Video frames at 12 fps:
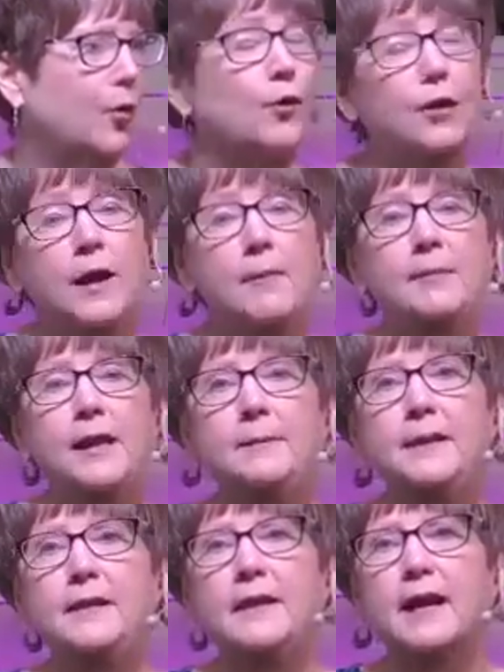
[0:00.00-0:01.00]
Or
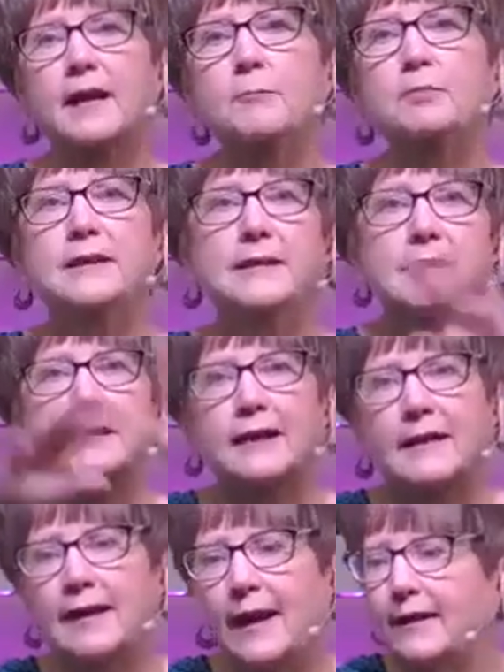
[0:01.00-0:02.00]
maybe not completely
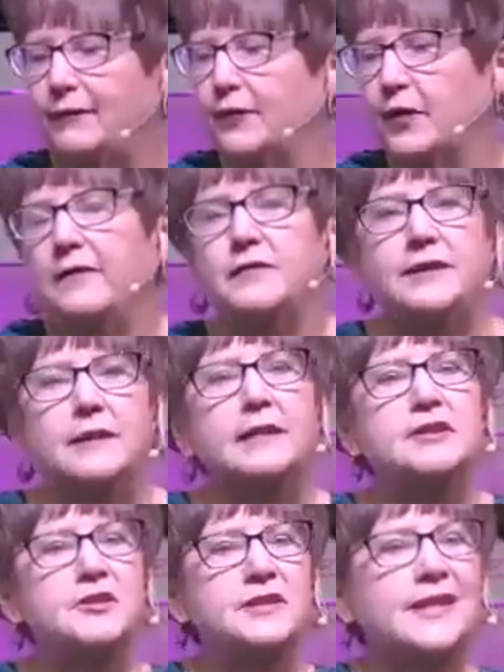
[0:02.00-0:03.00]
like God for everything.
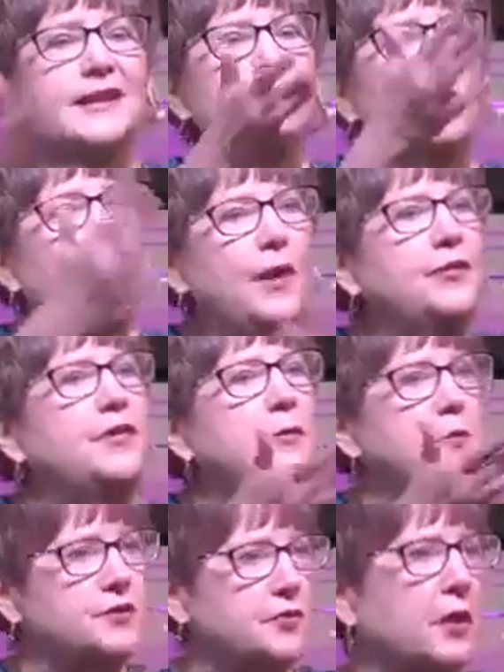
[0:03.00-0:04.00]
Let's just take the one thing
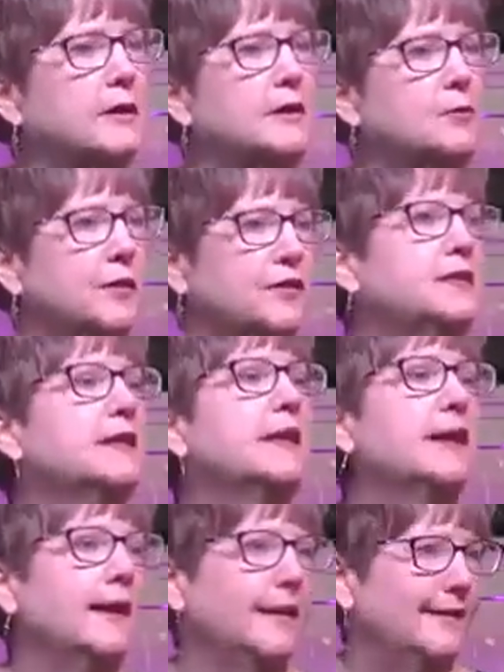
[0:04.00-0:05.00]
we're struggling with
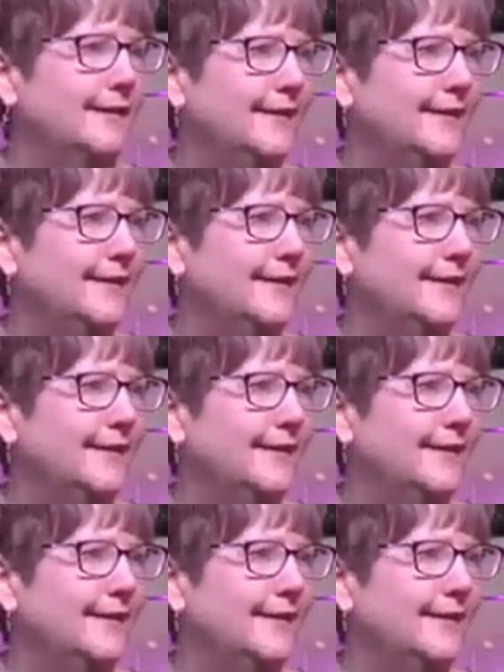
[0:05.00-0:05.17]
today.